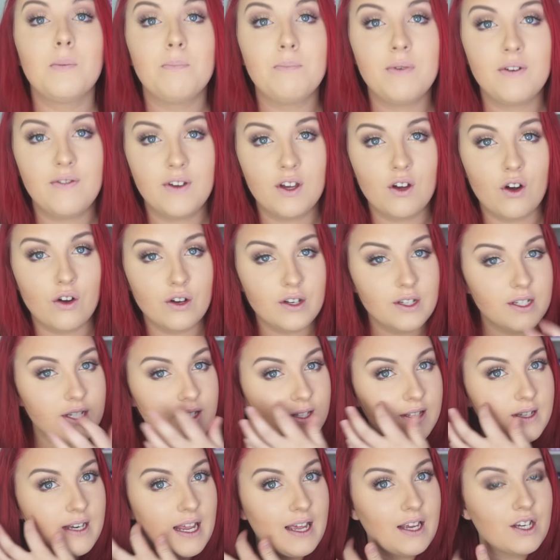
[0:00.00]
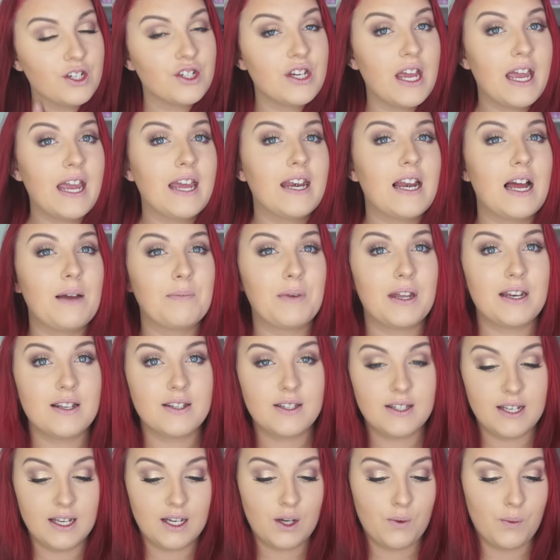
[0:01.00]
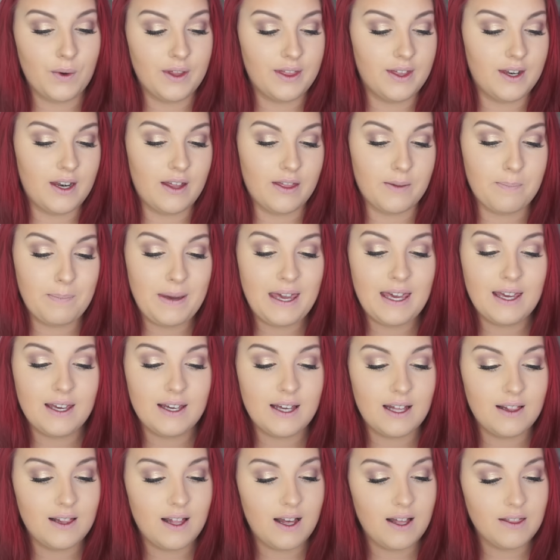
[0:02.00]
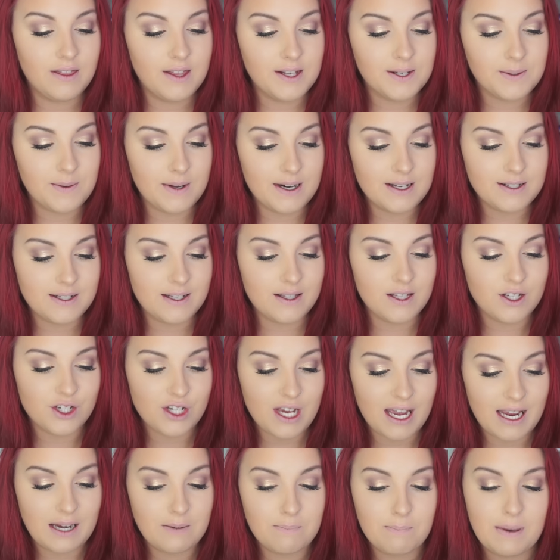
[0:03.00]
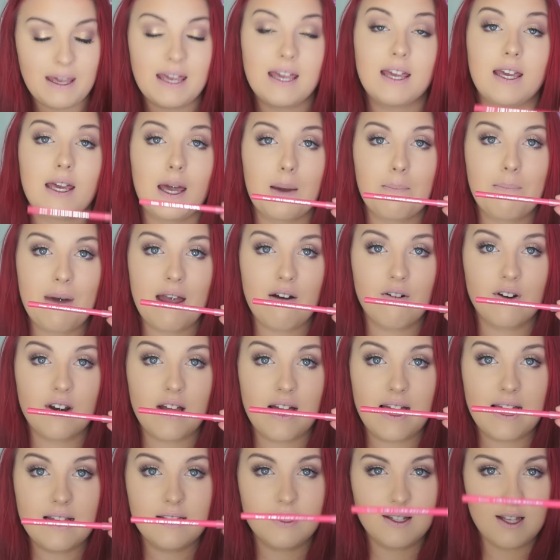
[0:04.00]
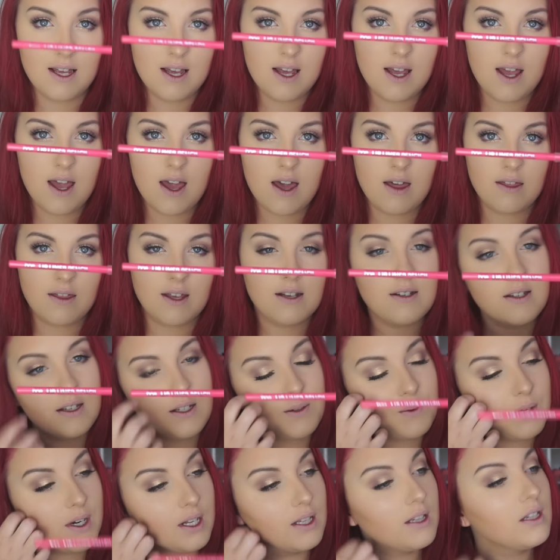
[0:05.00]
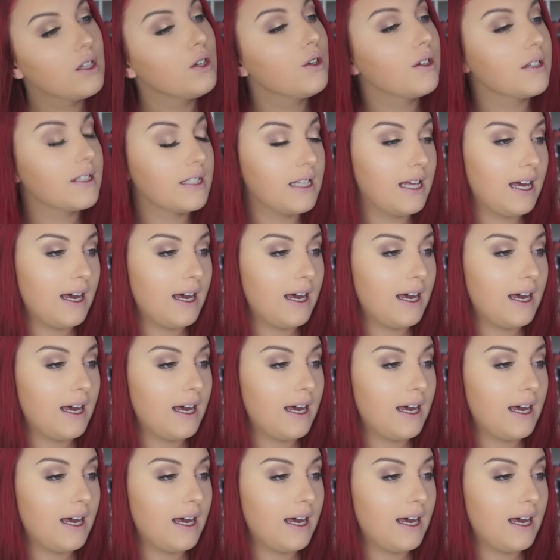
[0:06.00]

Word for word: Moving on to the next shade, I'm going to stick with another pink colour. This one is in the shade Pink Paradise. This is what it looks